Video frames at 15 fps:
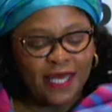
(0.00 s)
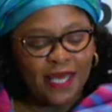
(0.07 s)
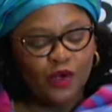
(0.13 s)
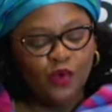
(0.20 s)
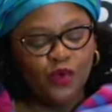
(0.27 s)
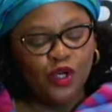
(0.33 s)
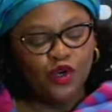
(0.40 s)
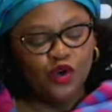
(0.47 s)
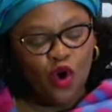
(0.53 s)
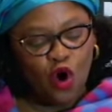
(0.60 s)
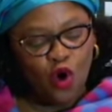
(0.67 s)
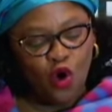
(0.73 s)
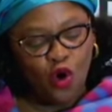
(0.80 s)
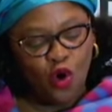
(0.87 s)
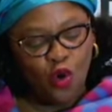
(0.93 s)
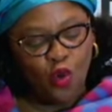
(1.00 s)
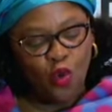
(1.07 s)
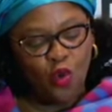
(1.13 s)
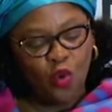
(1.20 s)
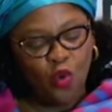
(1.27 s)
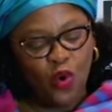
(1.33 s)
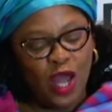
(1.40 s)
then we know
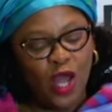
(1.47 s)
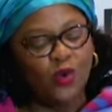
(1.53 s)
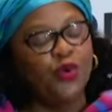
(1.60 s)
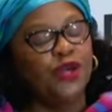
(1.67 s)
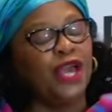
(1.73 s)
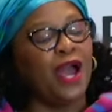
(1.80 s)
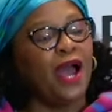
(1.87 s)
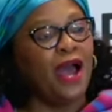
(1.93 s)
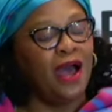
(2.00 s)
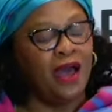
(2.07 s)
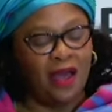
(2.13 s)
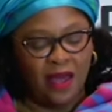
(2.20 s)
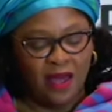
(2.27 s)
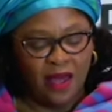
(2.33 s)
where we are,